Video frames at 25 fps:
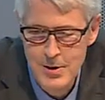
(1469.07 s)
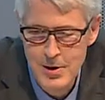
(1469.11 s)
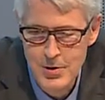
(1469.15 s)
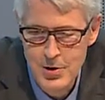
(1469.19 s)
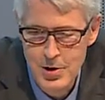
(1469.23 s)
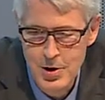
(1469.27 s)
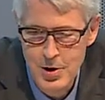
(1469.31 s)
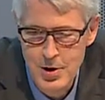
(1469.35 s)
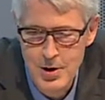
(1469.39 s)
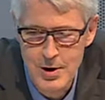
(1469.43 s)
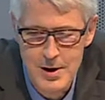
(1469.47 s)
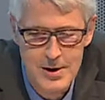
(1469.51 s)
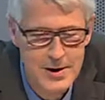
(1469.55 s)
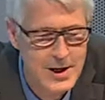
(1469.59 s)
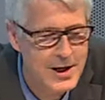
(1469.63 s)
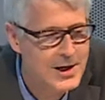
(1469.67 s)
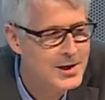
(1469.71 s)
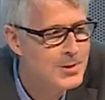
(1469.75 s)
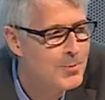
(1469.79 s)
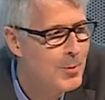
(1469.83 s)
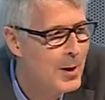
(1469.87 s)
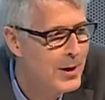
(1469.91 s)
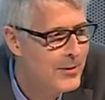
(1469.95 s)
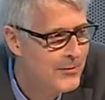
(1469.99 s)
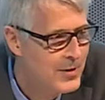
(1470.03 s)
thorough. That's
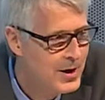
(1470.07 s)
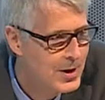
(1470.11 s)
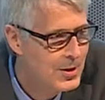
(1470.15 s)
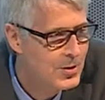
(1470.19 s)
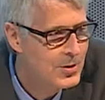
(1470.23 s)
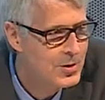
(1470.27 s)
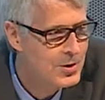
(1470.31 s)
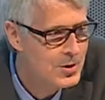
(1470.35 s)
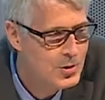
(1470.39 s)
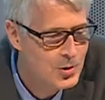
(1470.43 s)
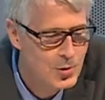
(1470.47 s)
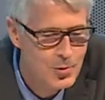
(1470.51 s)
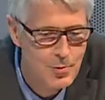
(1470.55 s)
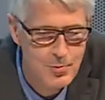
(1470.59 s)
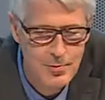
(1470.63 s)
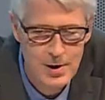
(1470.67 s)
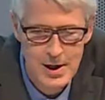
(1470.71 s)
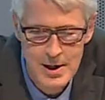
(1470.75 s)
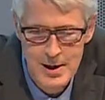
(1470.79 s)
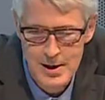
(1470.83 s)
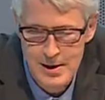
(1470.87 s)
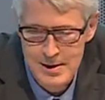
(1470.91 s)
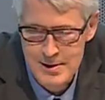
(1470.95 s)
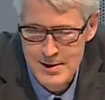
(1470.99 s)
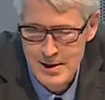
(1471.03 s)
why we use two
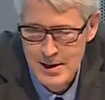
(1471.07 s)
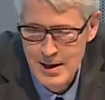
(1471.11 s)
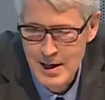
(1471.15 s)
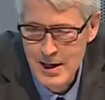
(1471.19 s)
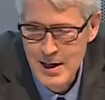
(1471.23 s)
readers.